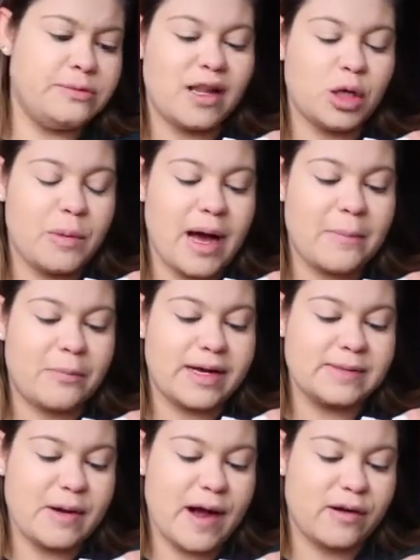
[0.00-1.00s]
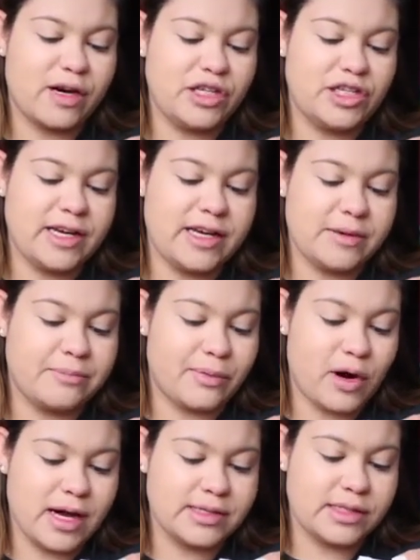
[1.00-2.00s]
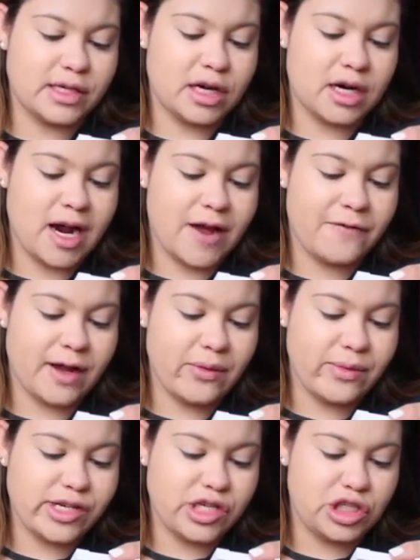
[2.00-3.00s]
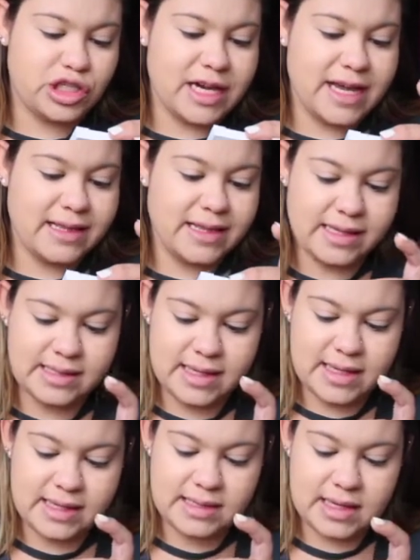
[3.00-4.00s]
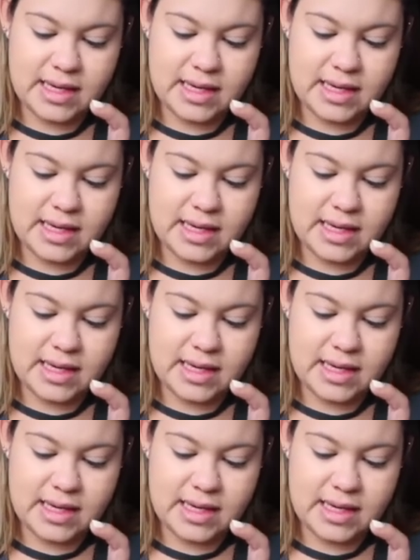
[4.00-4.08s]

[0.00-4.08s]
Colourpop Pressed Powder Cheek Bronzer. I forget what shade this is.